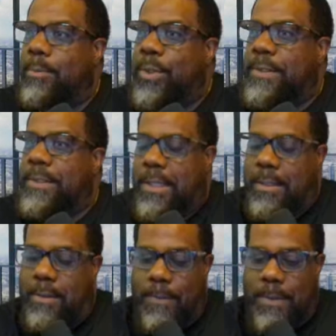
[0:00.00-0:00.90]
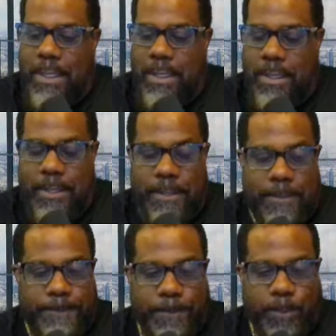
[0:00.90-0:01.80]
what is that? On the,
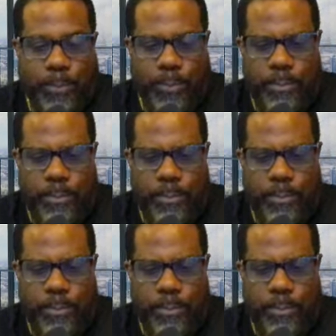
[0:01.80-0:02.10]
um,